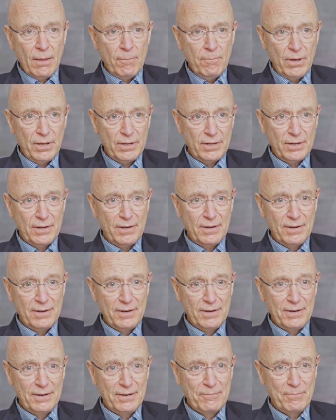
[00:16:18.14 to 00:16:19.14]
But
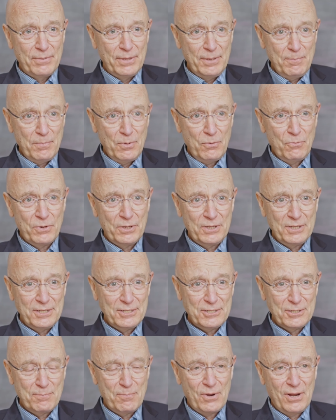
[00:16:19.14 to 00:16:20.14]
people really
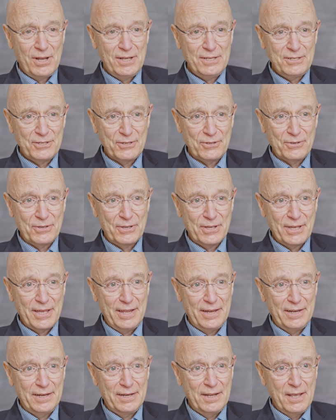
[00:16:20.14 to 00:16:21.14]
surprise you,
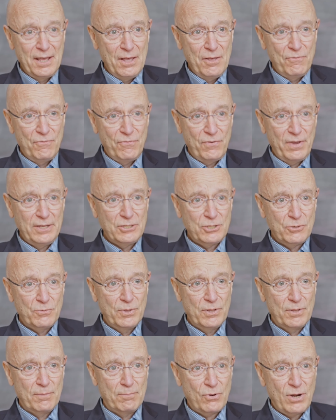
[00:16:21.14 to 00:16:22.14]
and faced with
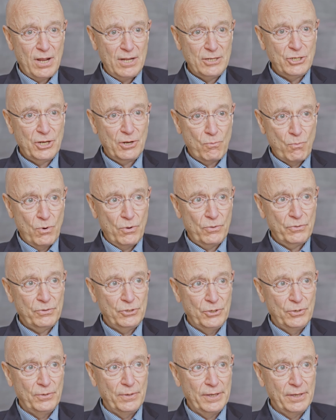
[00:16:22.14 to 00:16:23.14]
a project worth
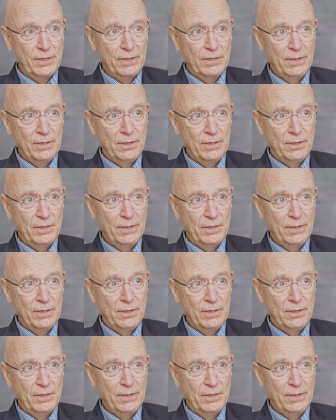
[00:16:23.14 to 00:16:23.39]
doing,